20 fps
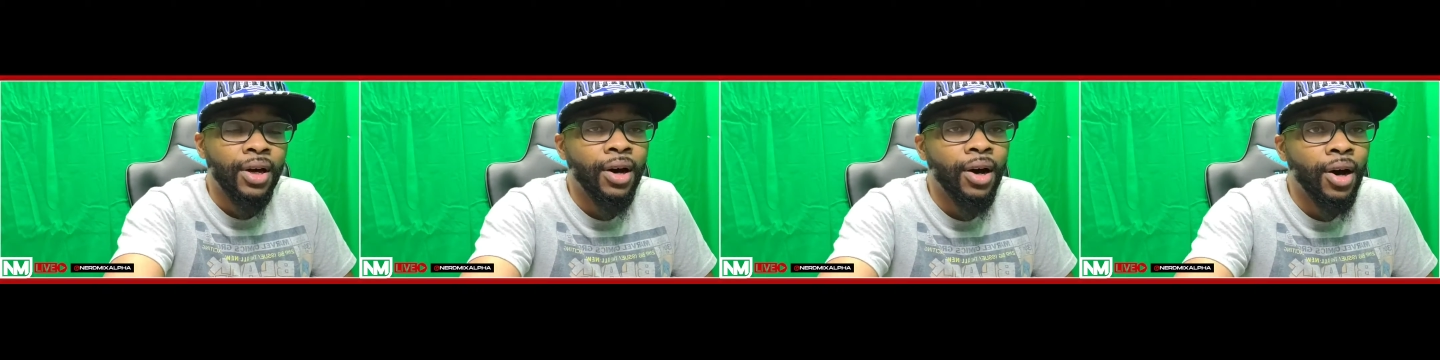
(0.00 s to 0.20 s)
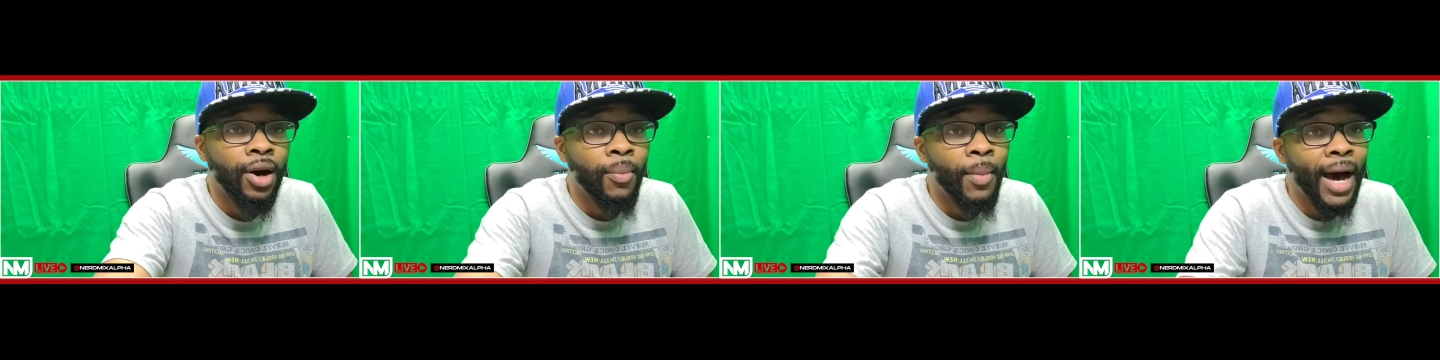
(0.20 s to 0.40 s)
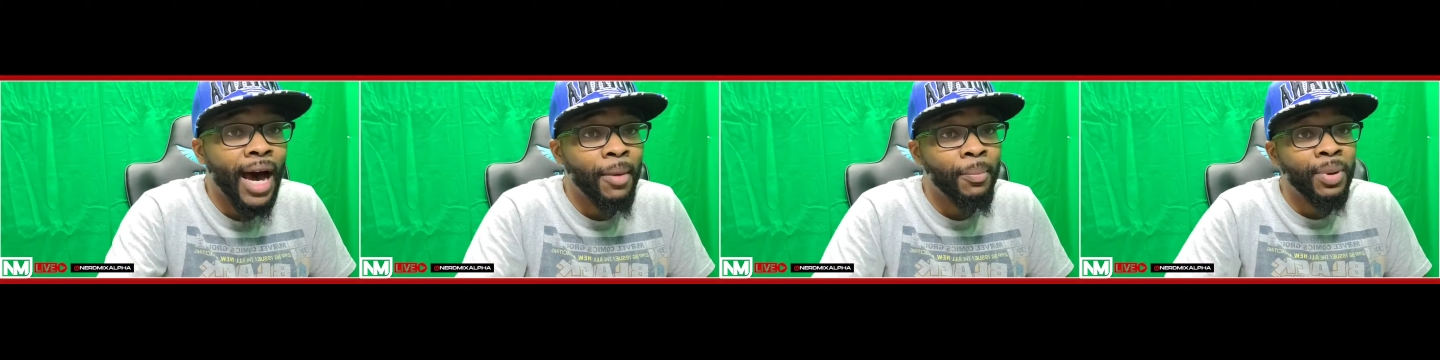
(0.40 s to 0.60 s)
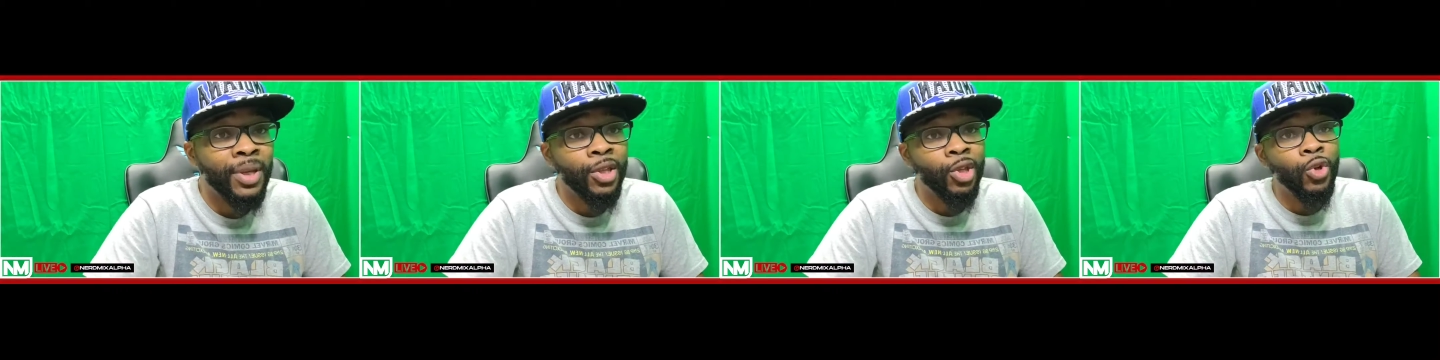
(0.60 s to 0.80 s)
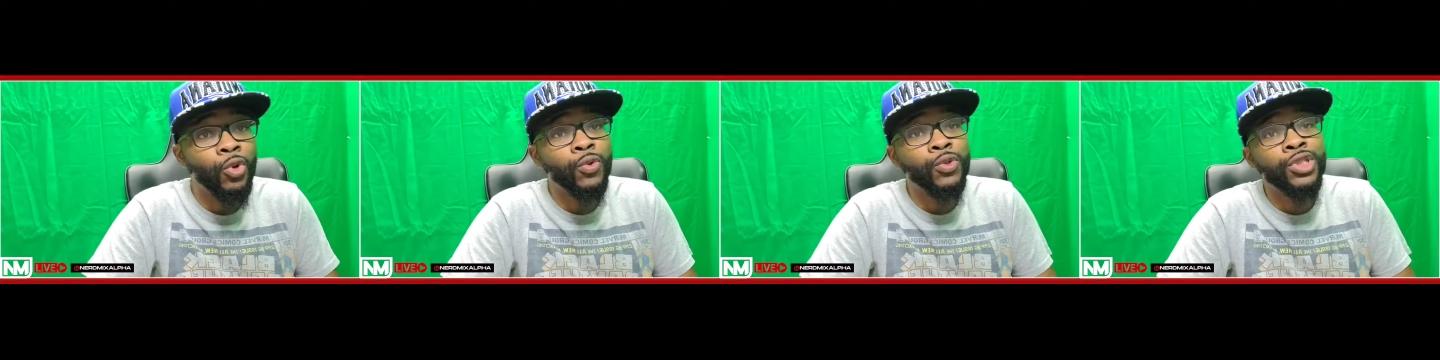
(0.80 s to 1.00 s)
I
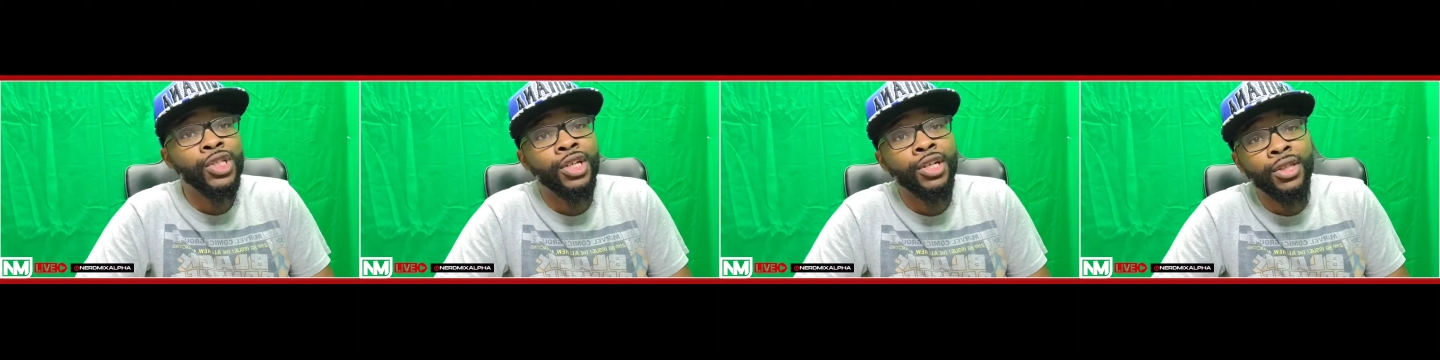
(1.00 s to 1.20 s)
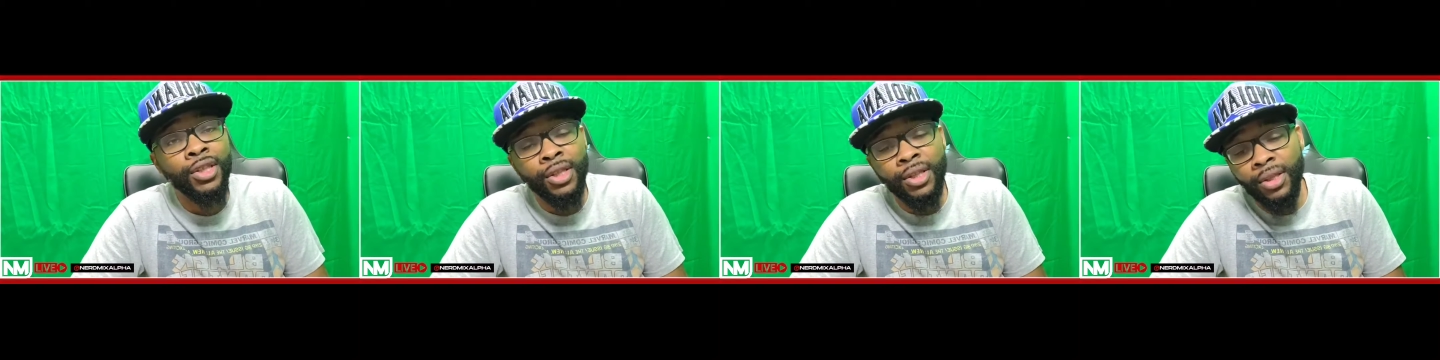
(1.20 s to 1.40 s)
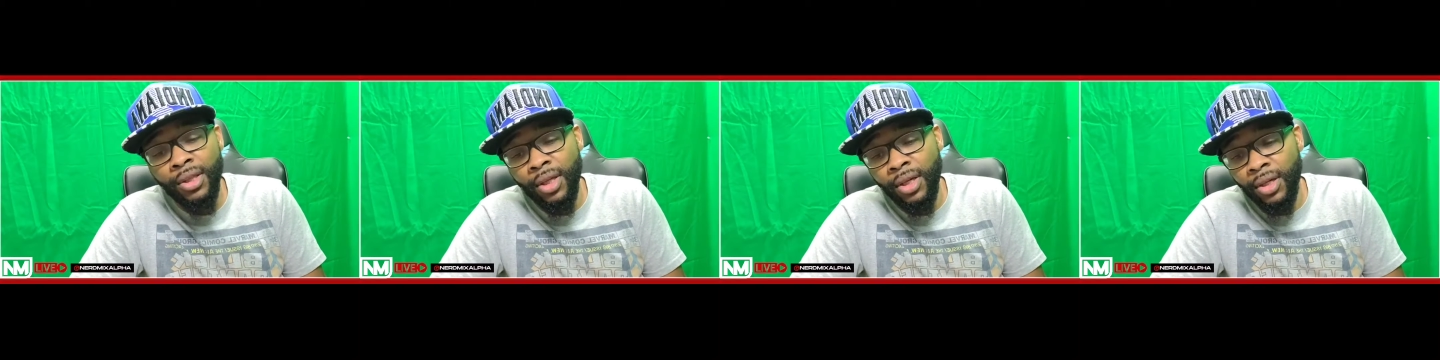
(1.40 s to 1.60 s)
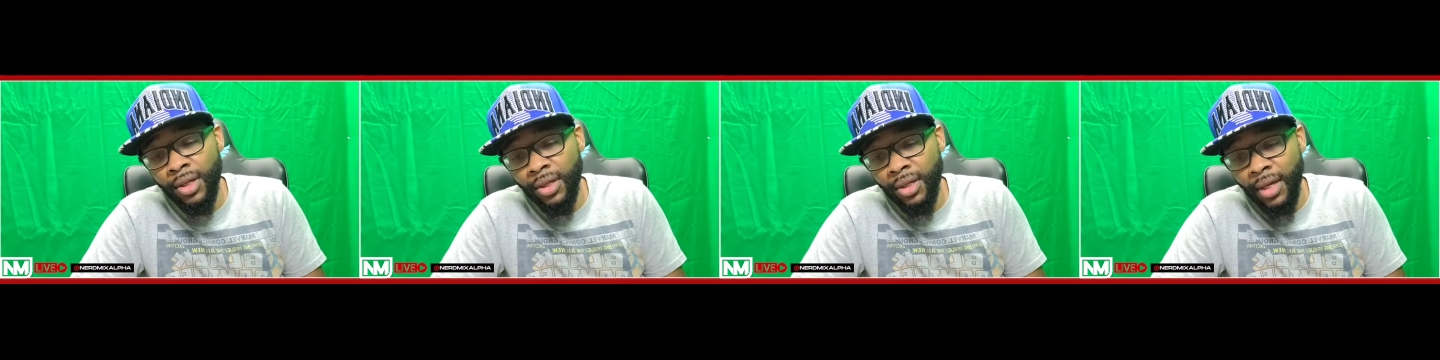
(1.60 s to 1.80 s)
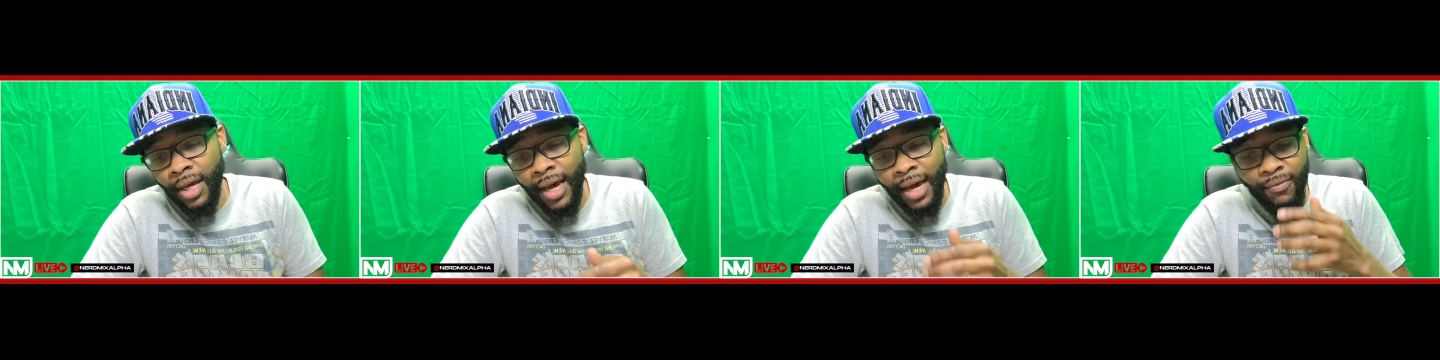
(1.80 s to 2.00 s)
use the
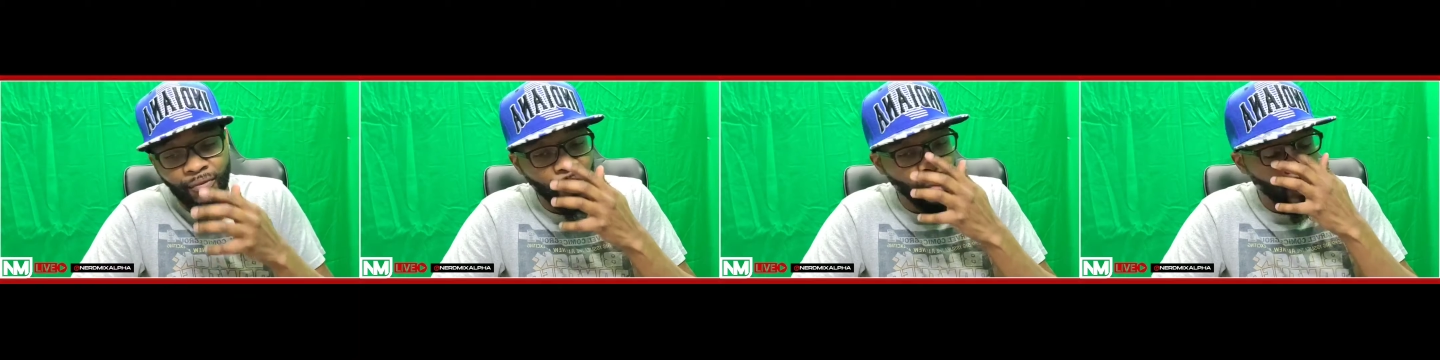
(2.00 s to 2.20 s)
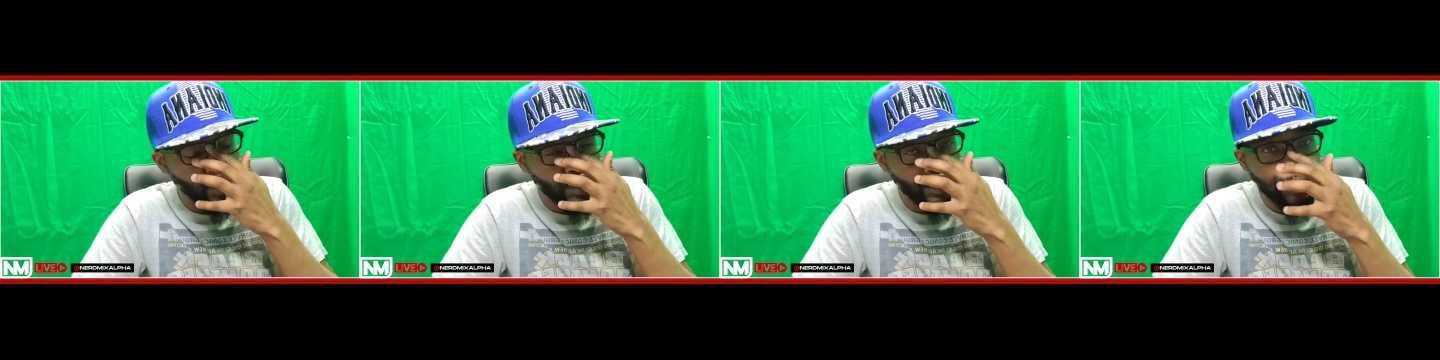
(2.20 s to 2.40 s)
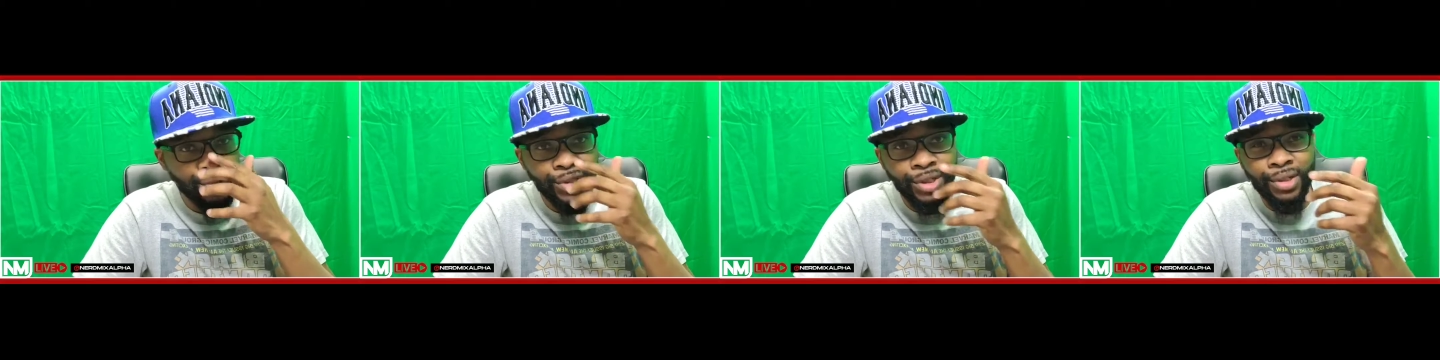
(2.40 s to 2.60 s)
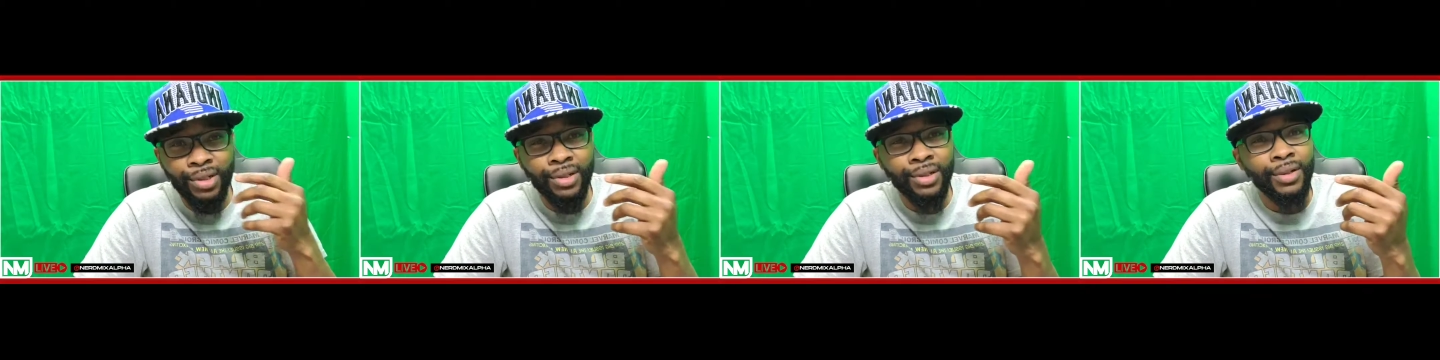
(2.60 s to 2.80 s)
buds,